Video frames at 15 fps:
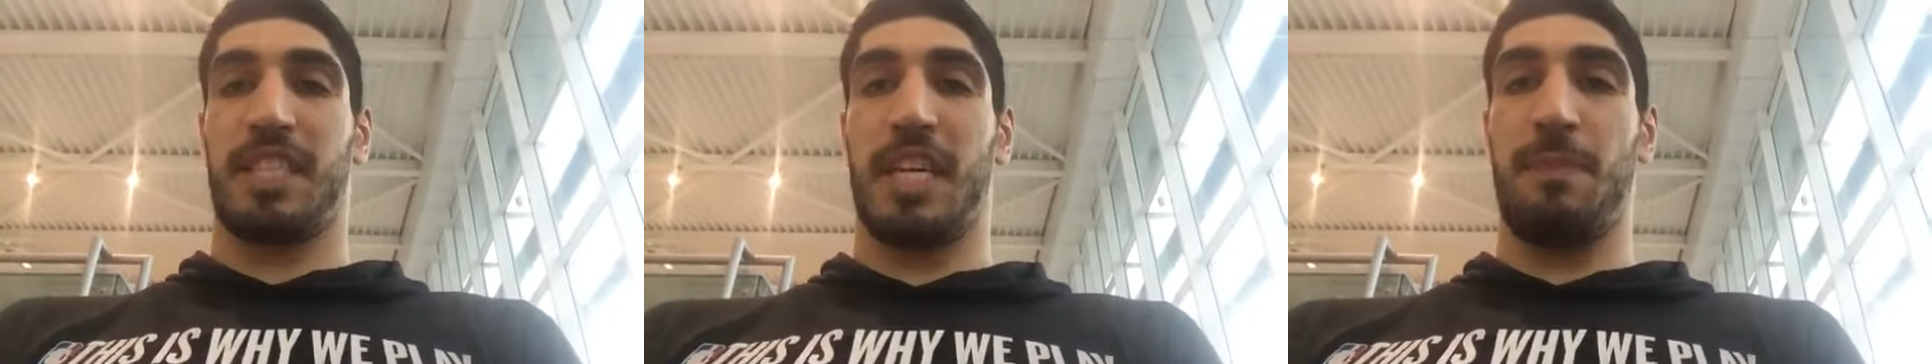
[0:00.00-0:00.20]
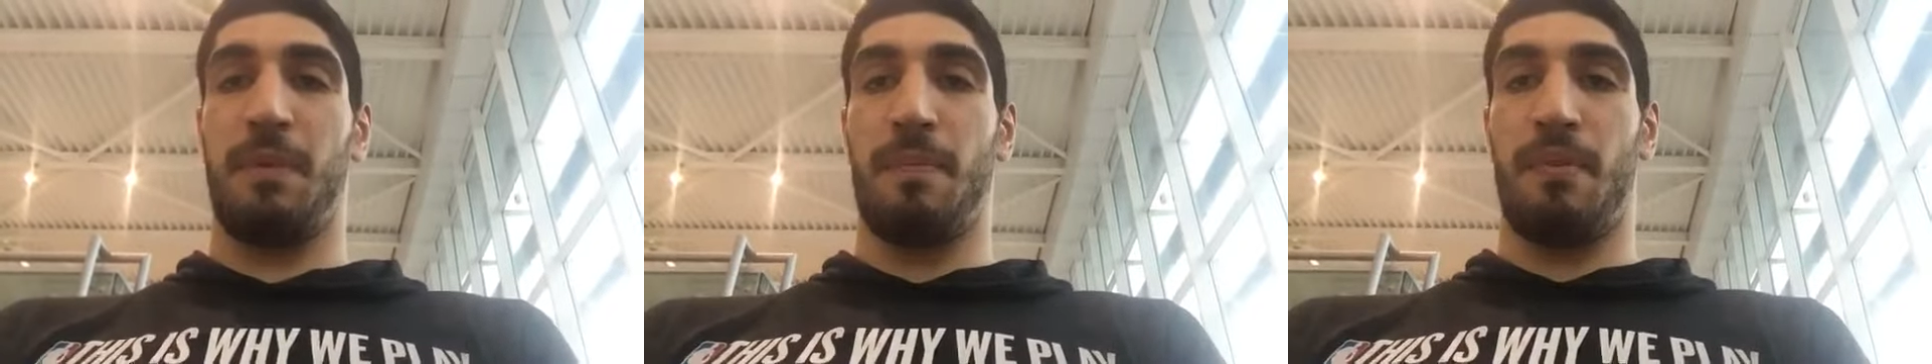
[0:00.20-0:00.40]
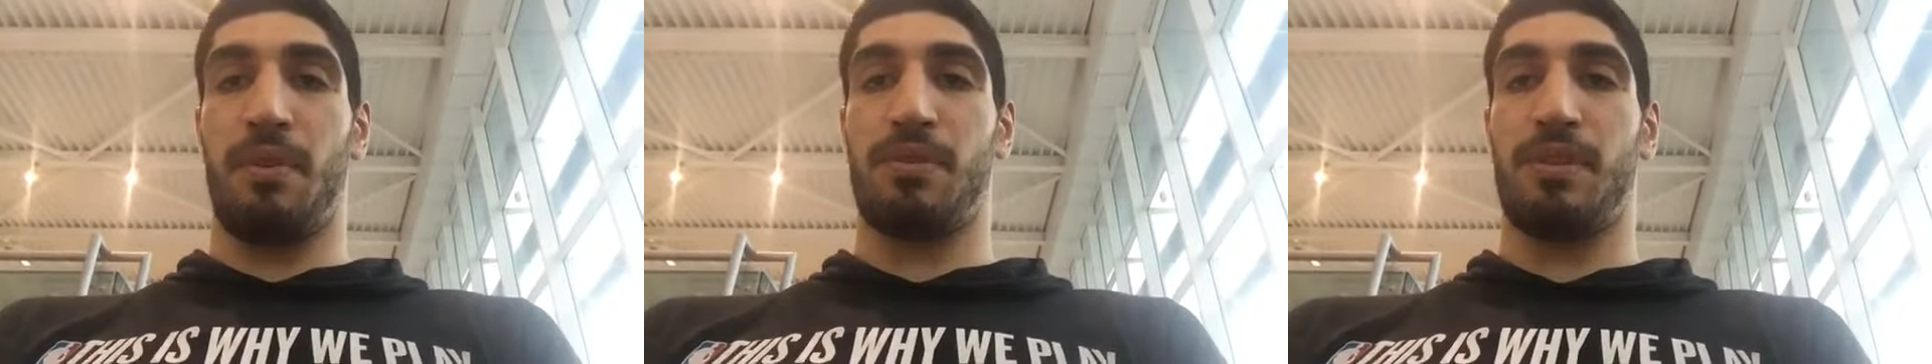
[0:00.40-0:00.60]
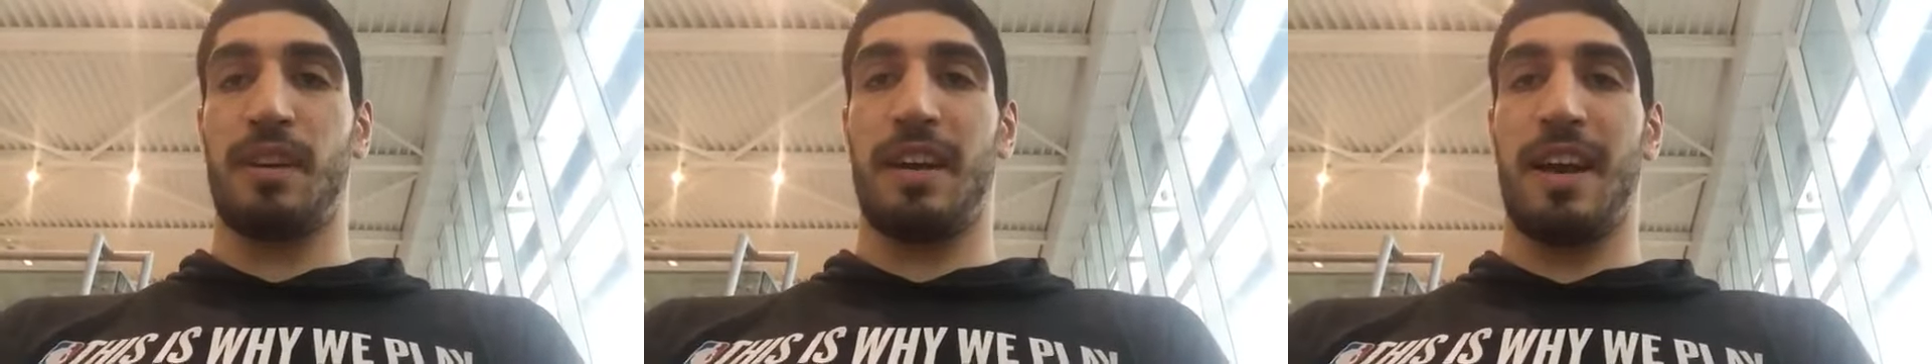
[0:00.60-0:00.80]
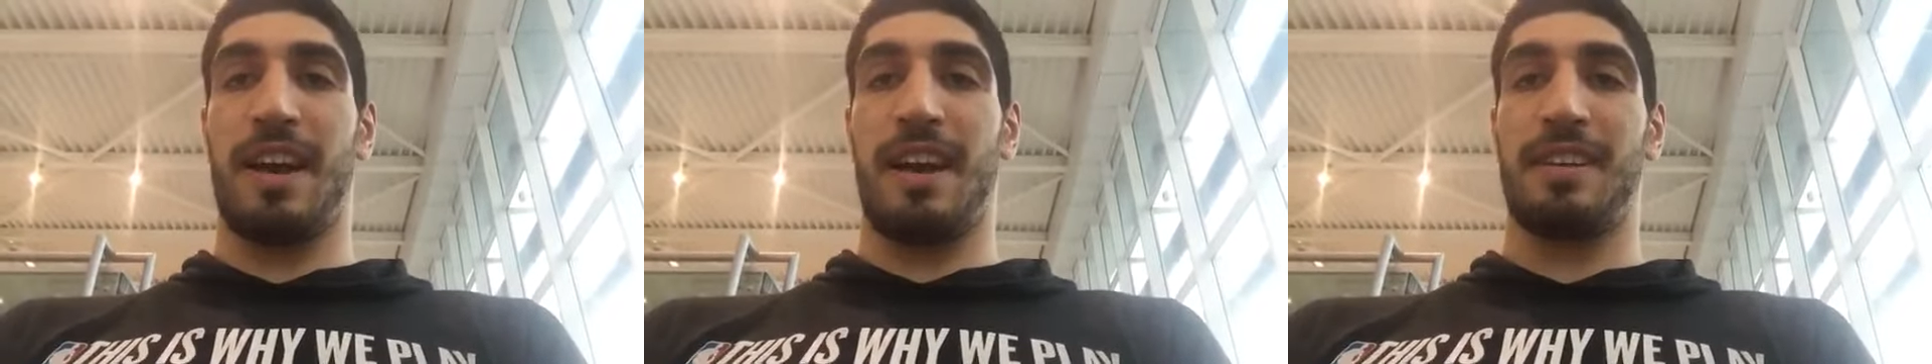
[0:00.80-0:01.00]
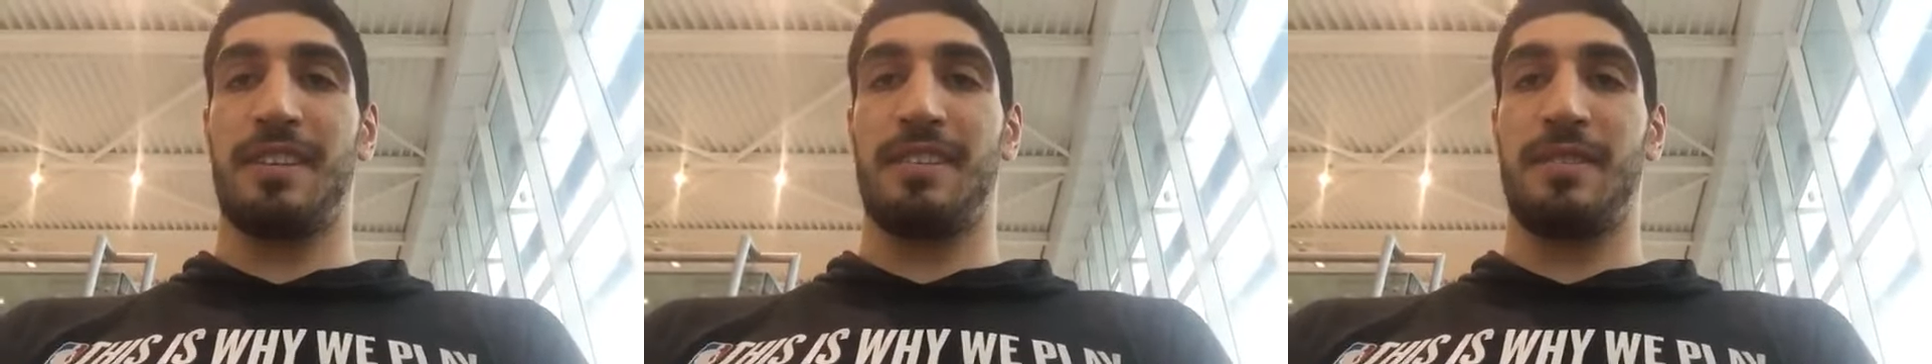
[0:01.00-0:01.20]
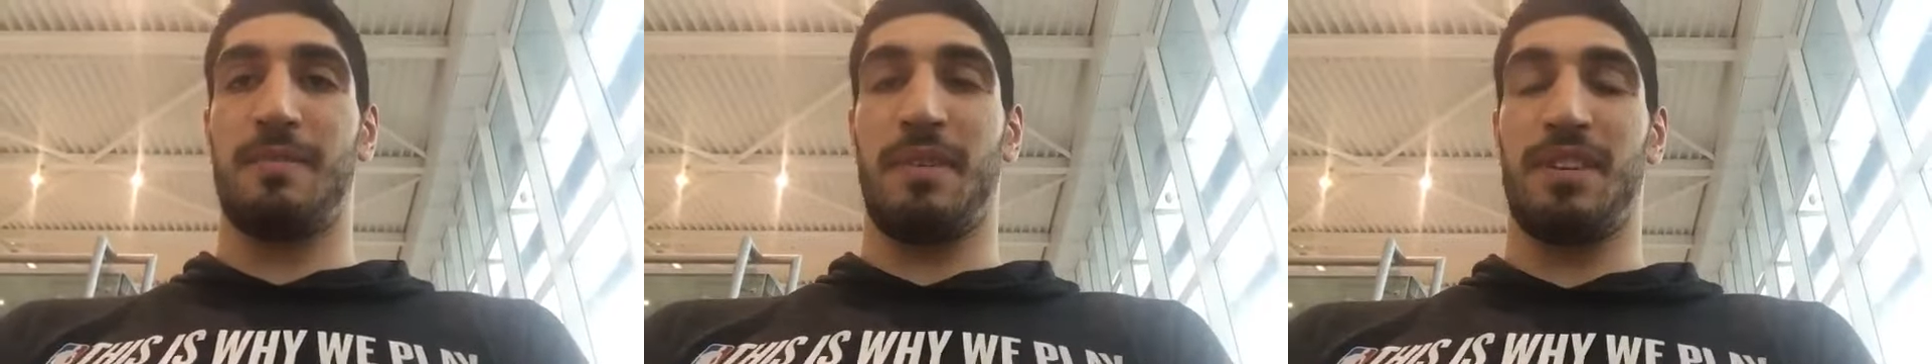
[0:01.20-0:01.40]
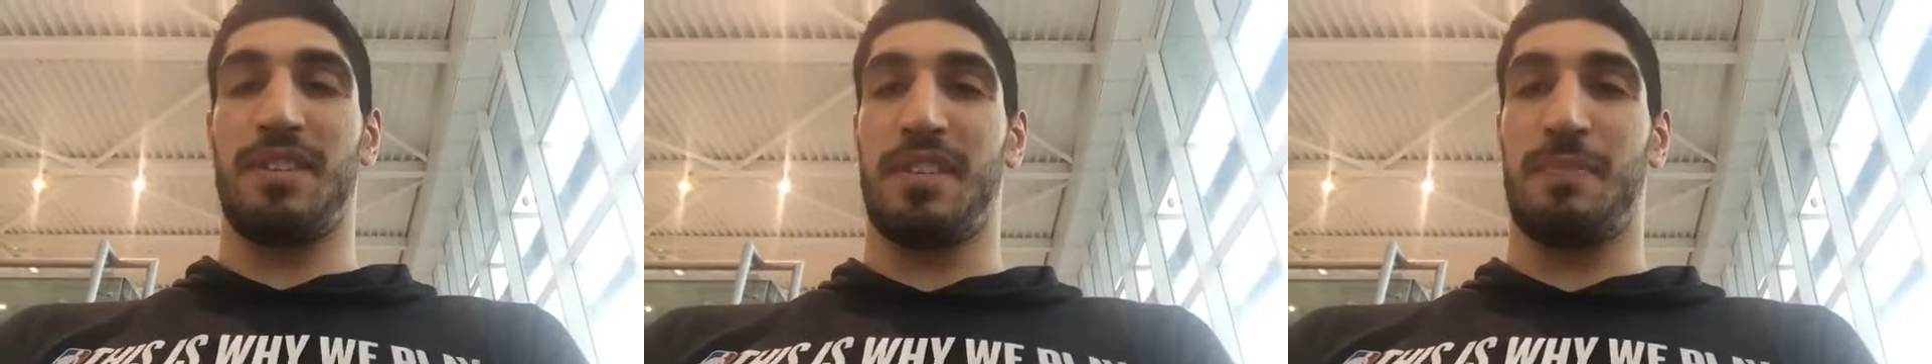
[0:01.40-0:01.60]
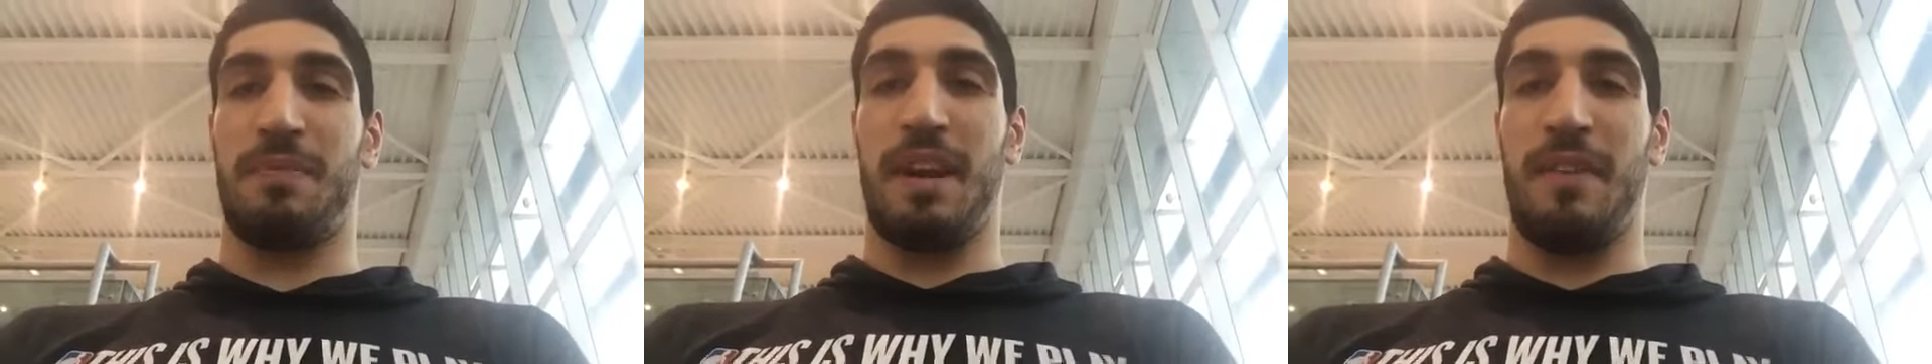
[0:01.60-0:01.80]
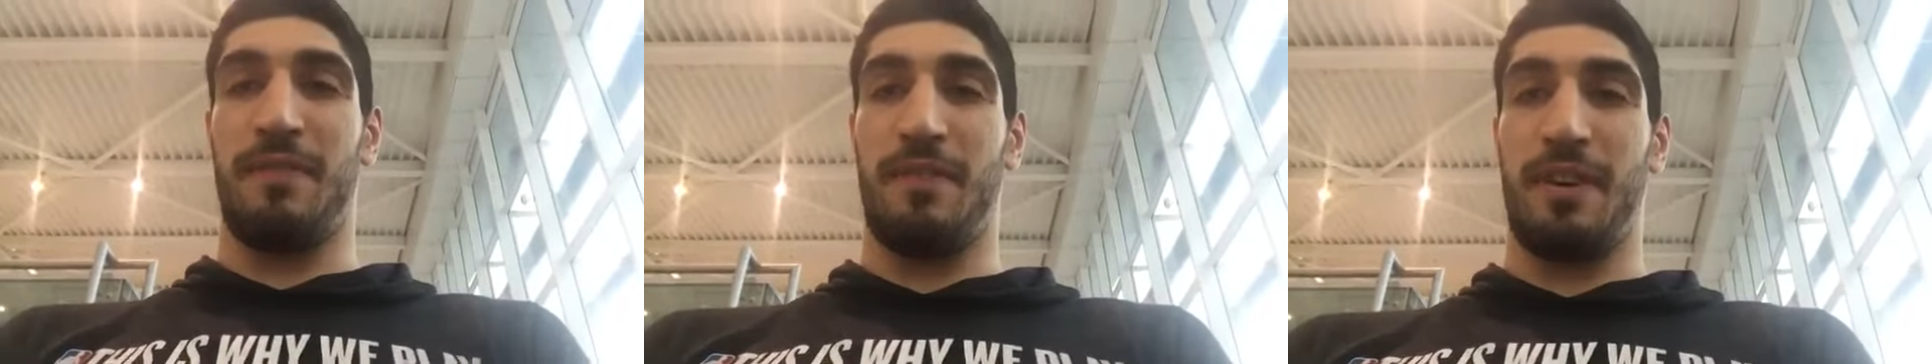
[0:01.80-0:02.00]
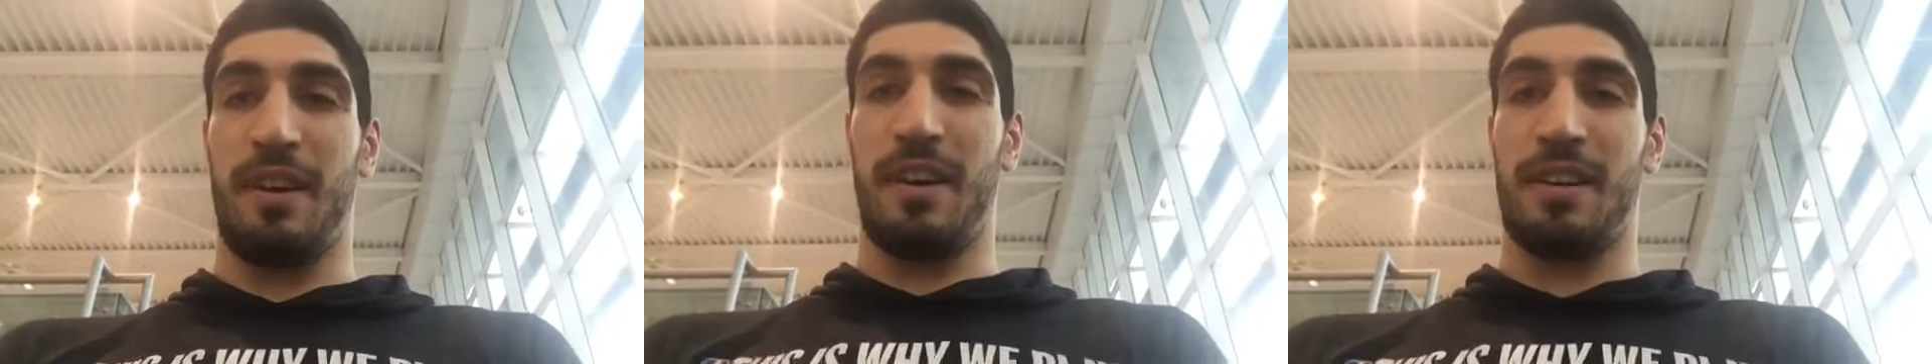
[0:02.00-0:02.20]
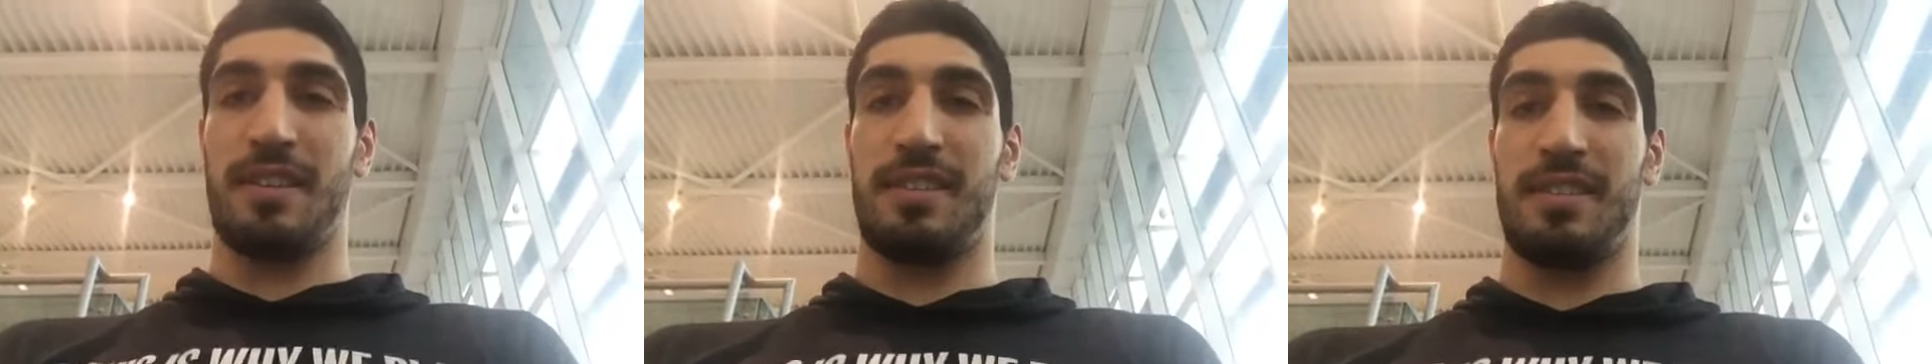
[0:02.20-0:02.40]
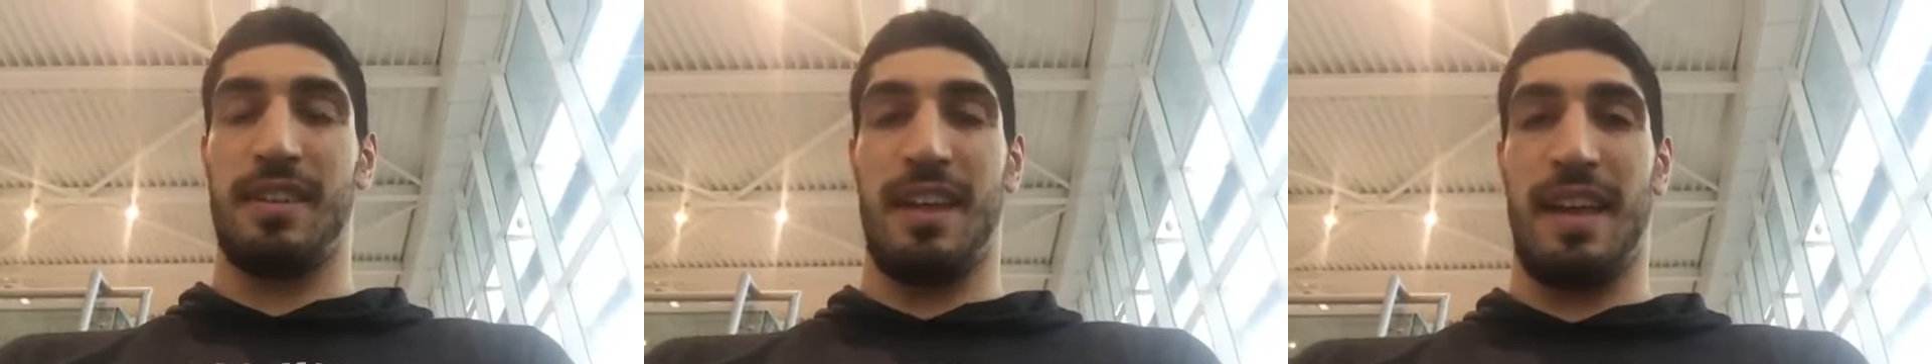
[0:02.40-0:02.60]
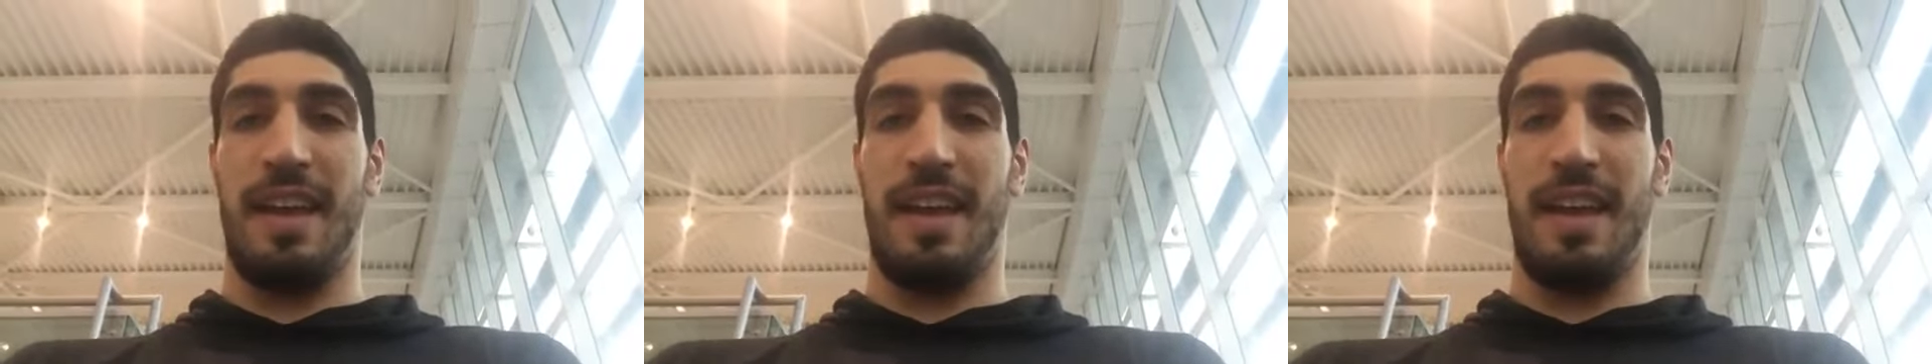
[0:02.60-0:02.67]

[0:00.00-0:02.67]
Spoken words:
keep you posted, guys, but just pray for us,